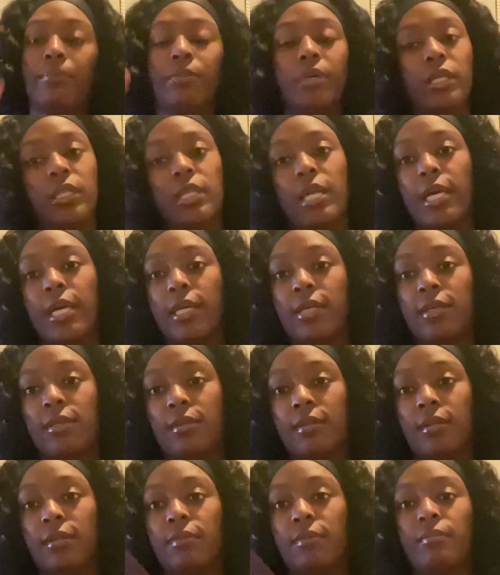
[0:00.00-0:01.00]
but like
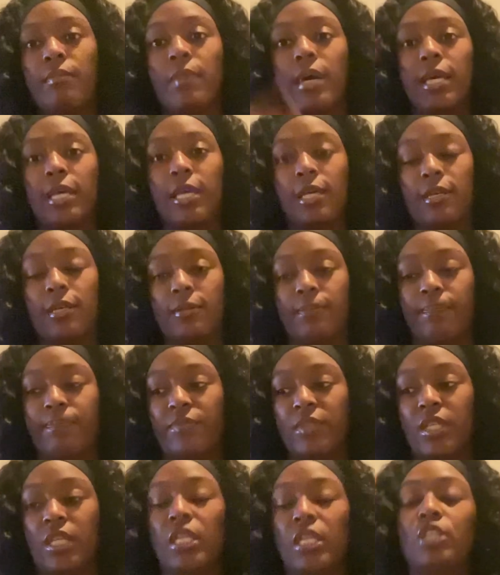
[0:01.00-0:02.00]
my
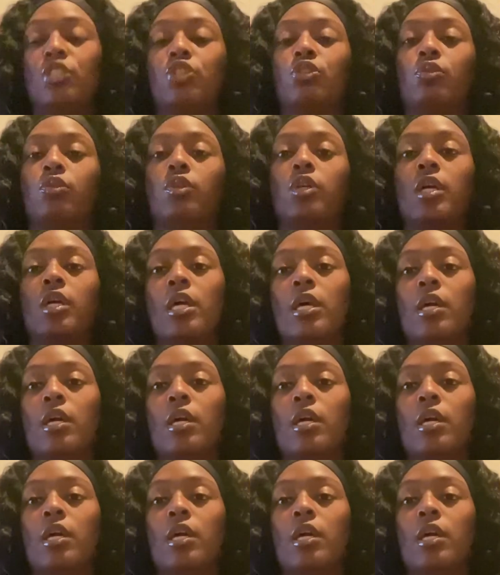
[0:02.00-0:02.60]
initial